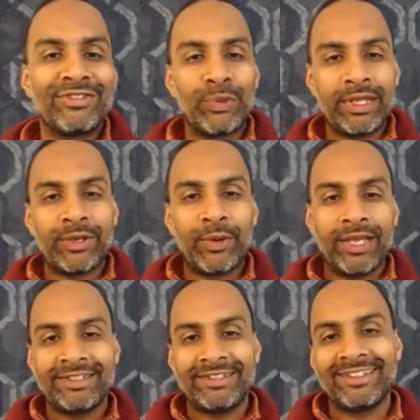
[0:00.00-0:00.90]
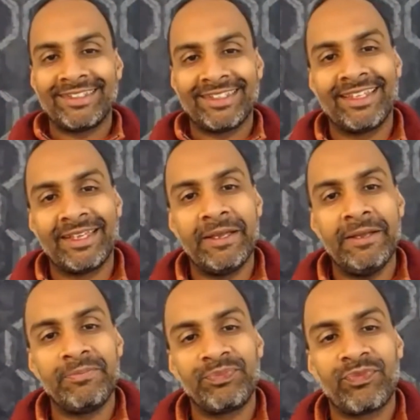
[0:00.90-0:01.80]
3 questions are there.
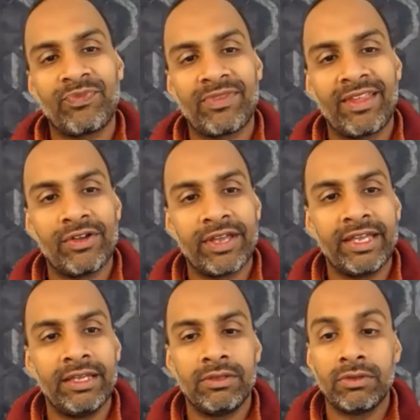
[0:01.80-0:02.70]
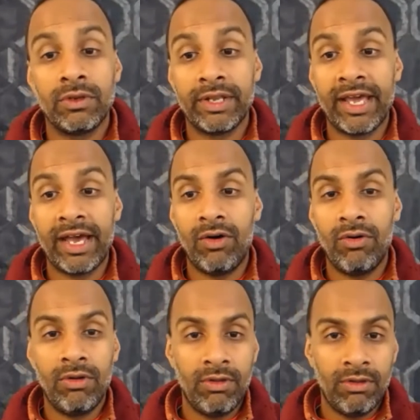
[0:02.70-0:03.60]
Okay, so
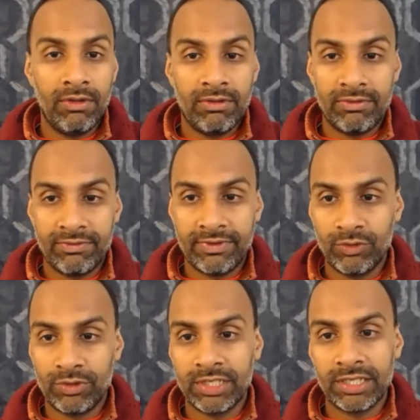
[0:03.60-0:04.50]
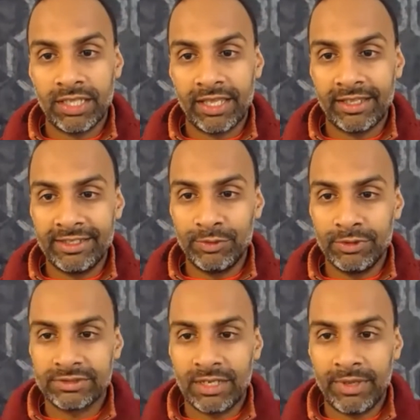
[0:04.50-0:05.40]
now Varun is there. He will
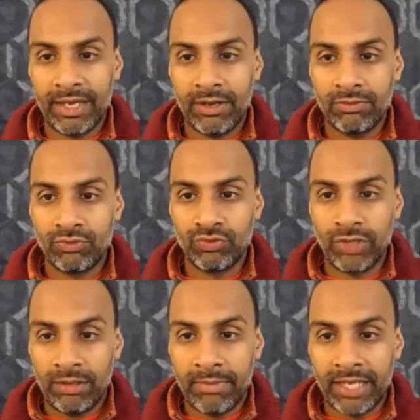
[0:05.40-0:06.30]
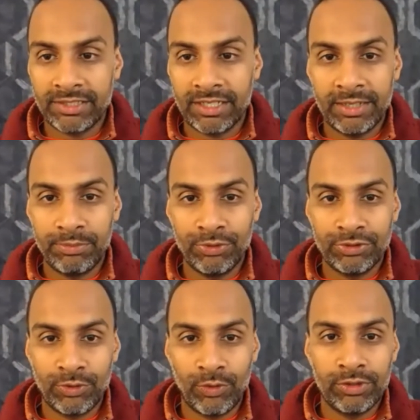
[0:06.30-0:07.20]
somehow magically push
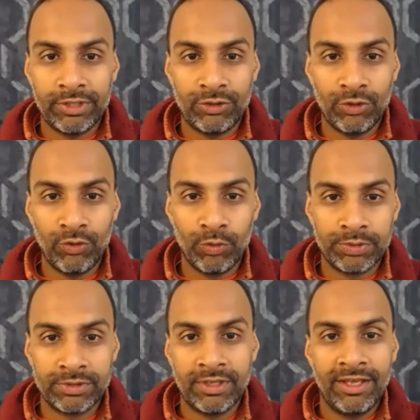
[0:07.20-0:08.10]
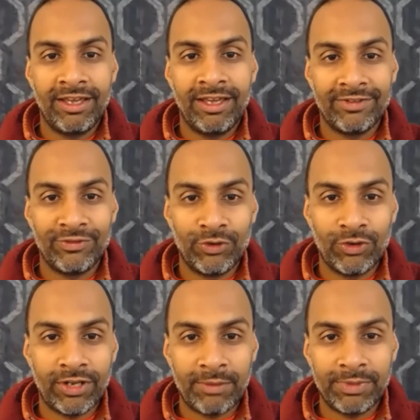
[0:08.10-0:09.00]
you all into groups And if you're
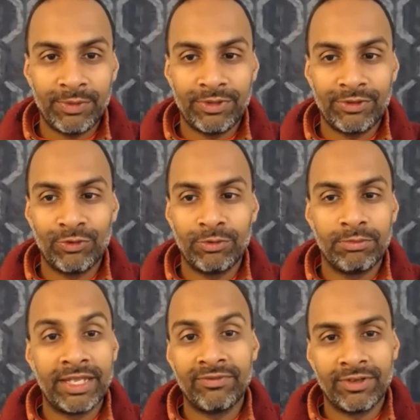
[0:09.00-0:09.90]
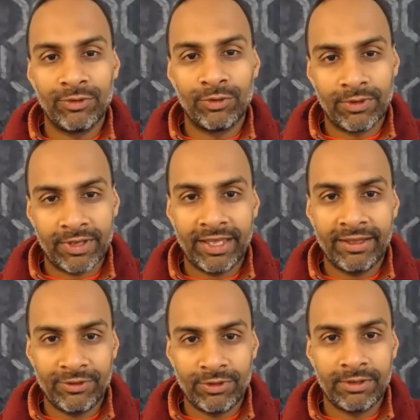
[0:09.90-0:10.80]
not happy with your group, blame Varun, okay?
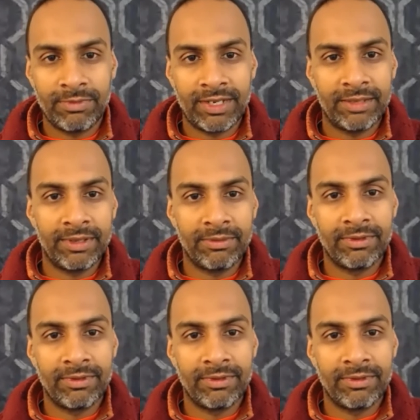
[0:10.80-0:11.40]
You can blame him.